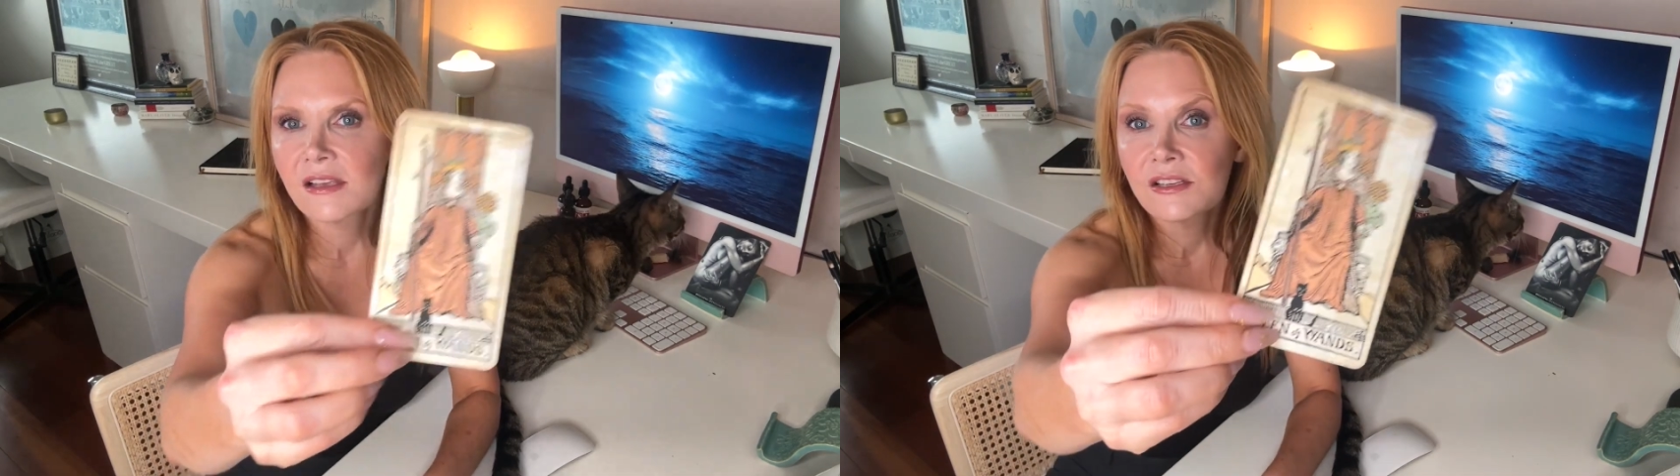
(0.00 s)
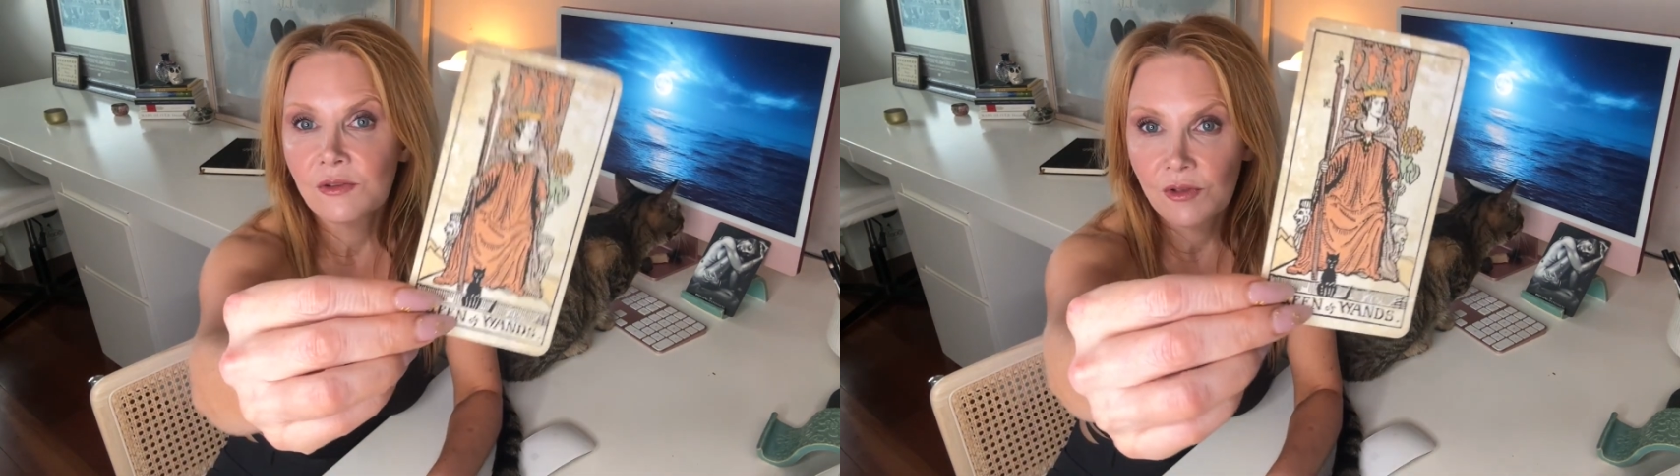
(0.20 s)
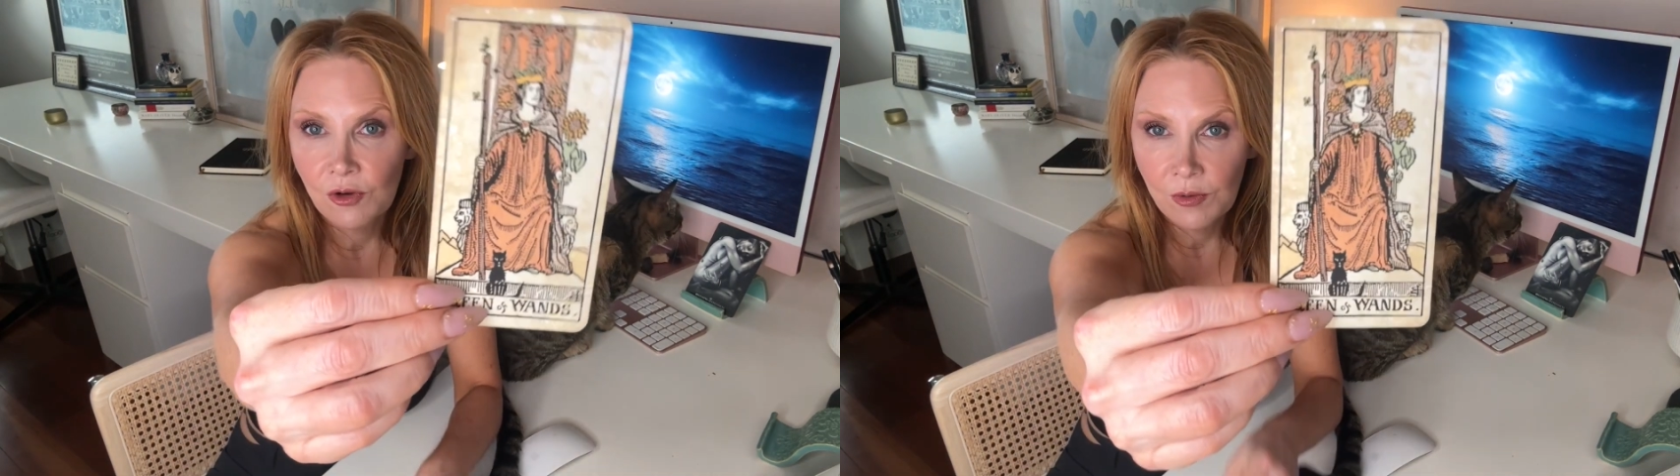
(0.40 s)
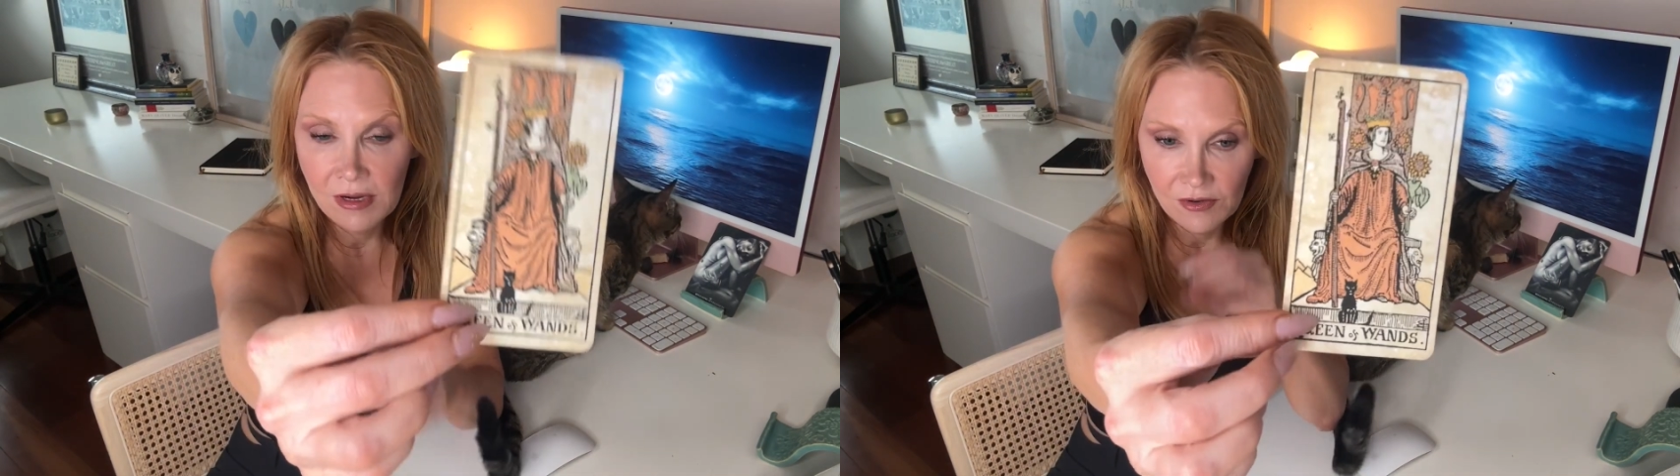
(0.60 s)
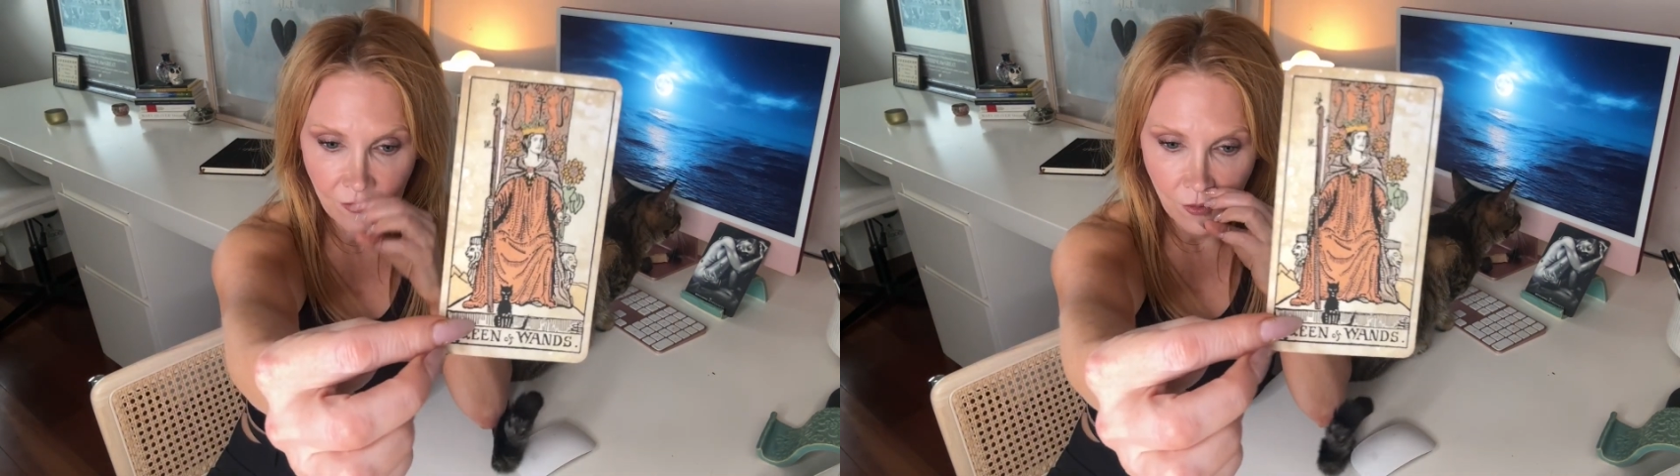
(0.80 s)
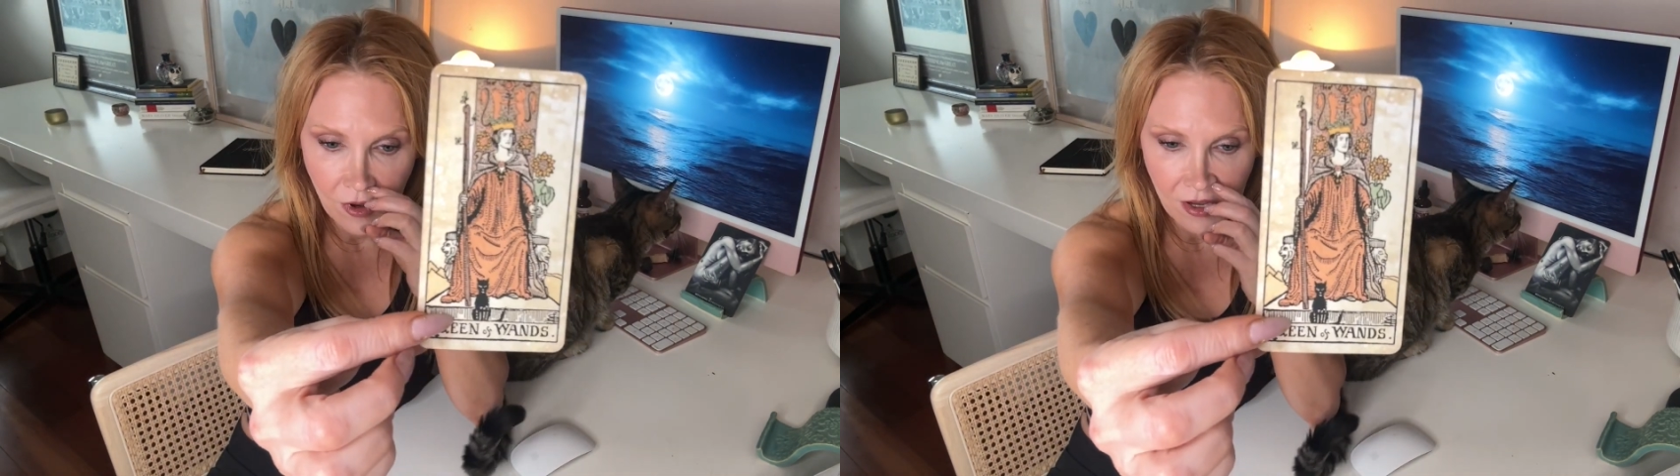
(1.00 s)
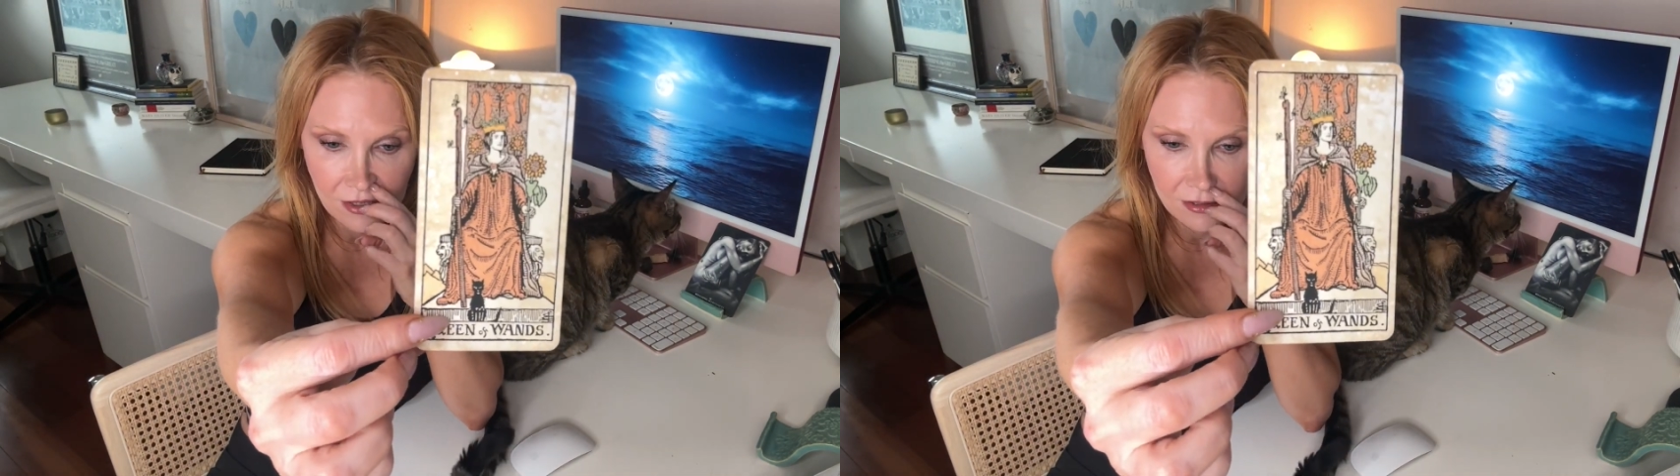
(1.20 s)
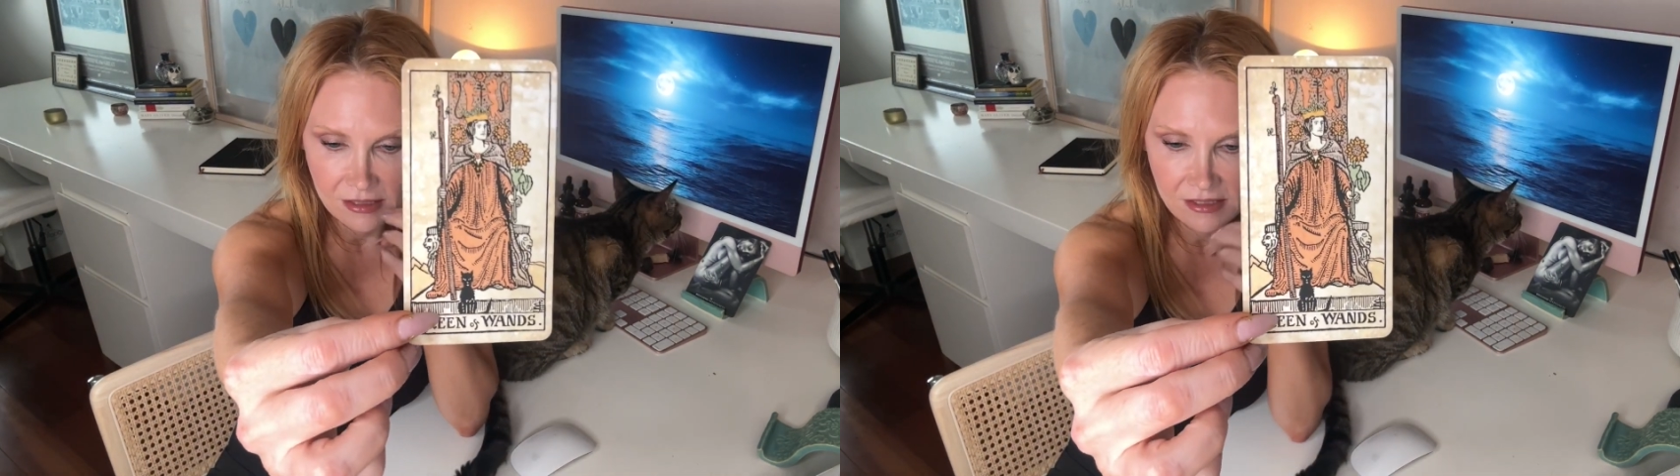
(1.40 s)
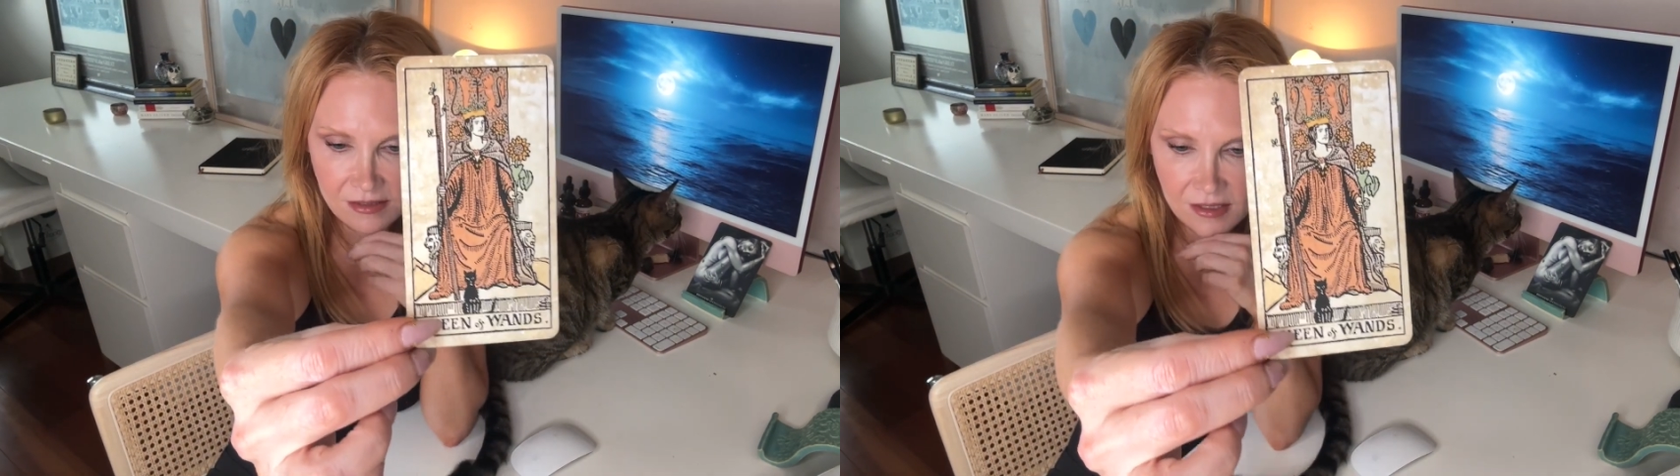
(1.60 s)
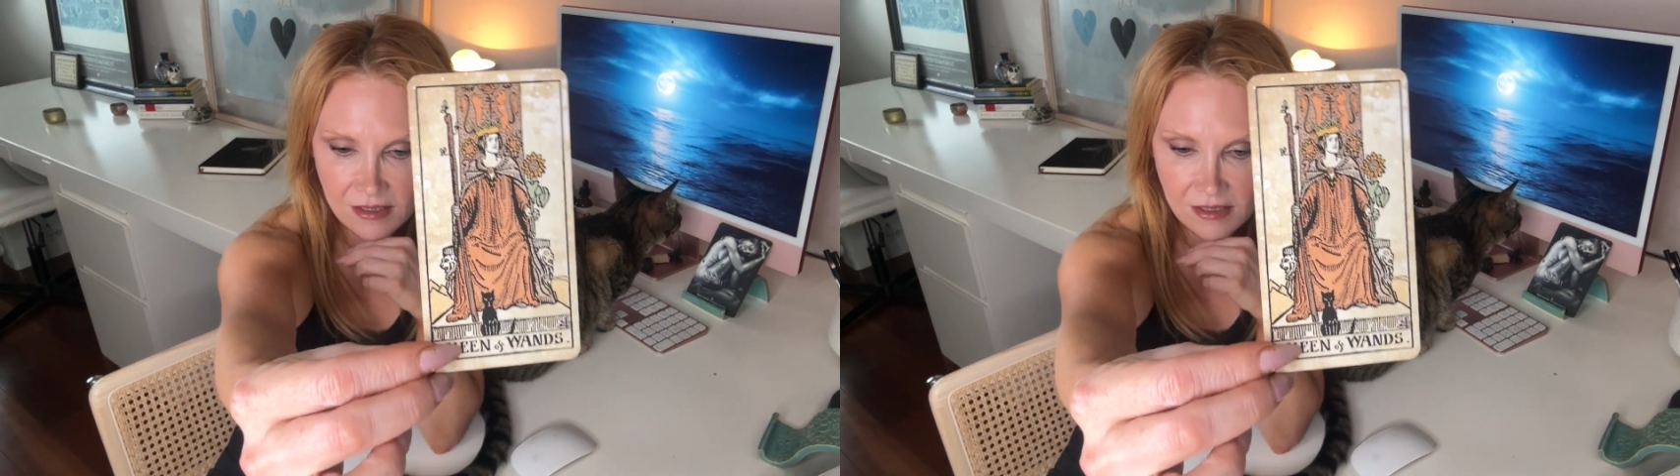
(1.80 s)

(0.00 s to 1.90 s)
So the Queen of Wands,